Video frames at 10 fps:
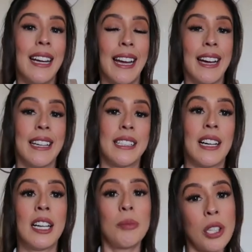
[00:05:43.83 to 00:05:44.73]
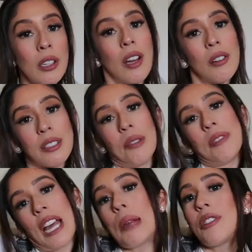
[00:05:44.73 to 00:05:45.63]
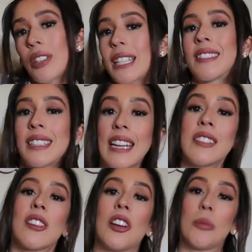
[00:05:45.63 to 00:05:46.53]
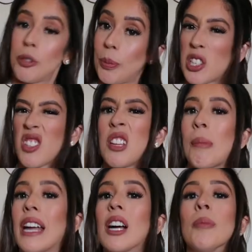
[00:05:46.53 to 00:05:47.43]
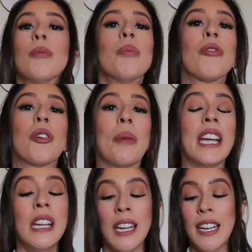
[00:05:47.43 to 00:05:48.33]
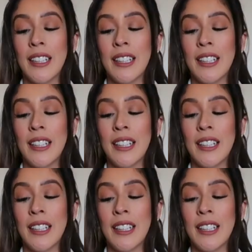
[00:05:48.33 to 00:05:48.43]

And you know, sometimes you get stains on them, especially makeup for me.